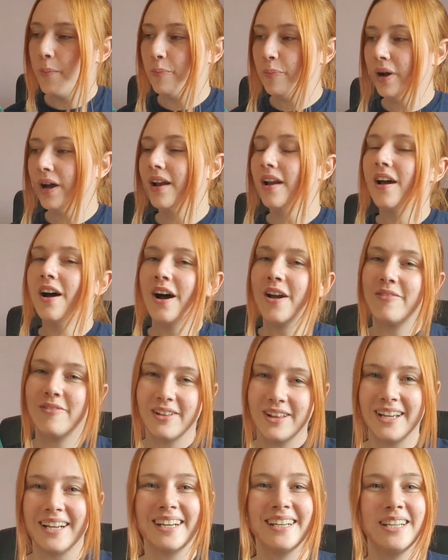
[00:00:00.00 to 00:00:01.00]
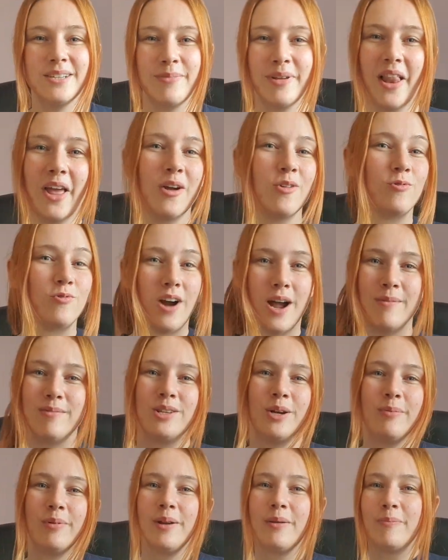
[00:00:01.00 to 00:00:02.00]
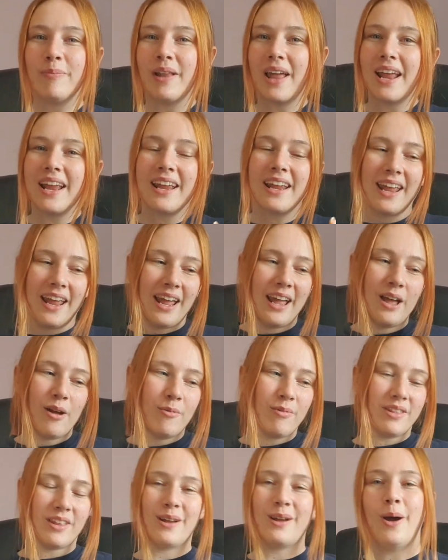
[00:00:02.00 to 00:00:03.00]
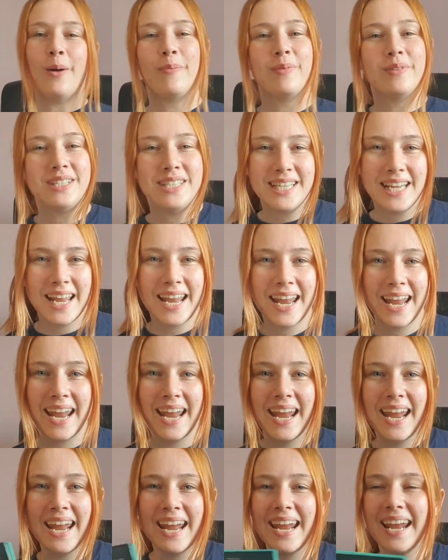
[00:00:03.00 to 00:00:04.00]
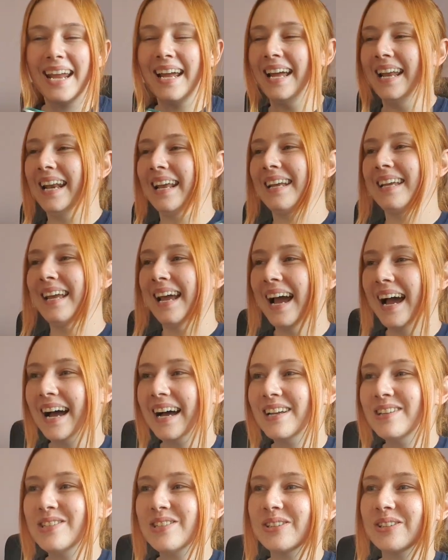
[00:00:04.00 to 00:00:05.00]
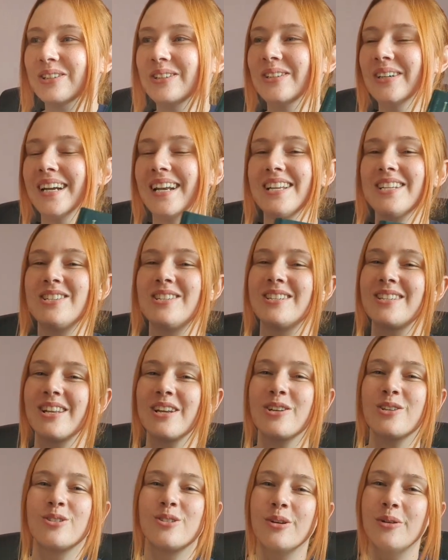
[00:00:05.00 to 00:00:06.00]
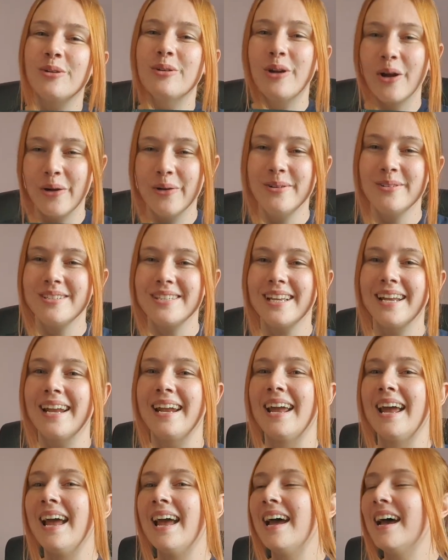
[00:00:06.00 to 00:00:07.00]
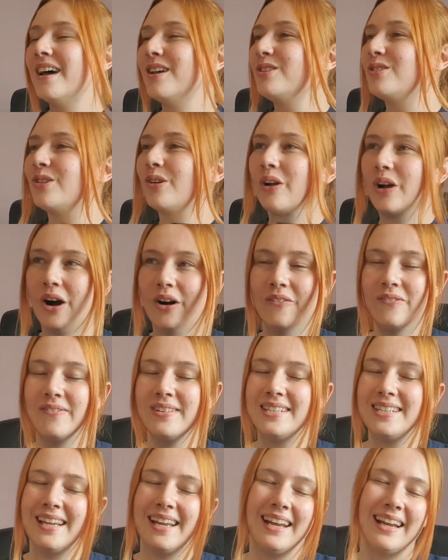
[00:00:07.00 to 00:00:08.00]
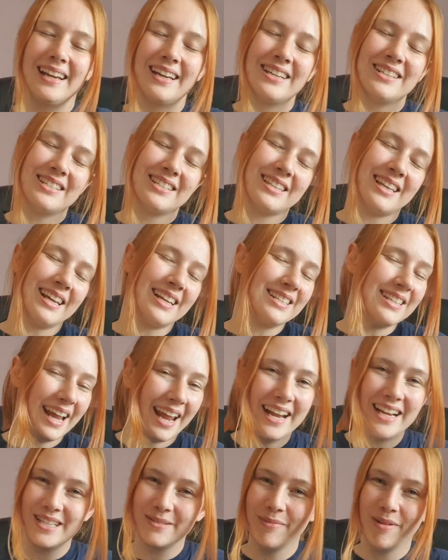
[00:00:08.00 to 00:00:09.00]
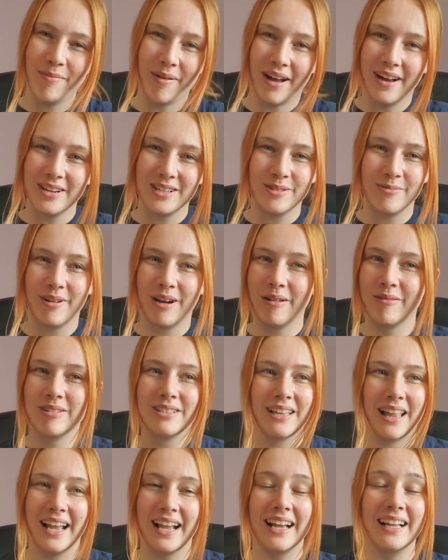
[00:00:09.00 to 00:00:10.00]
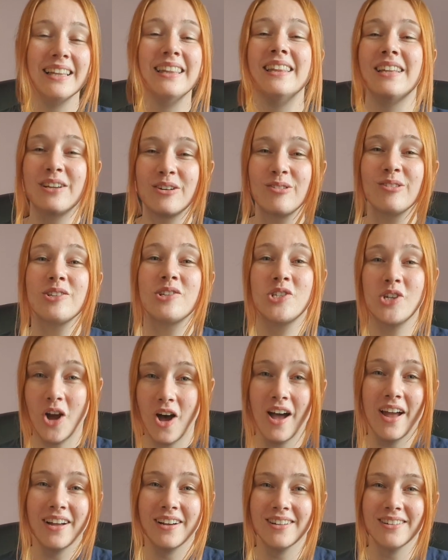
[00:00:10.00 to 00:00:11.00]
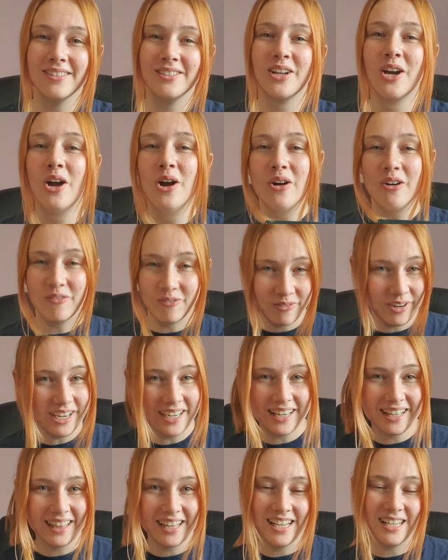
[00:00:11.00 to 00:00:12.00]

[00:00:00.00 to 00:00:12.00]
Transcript: But I feel like I need to be like wrapped up in a blanket with a cup of tea and a candle, and it's just like so cozy and so comforting, and it just like takes me back to when I was like a literal child reading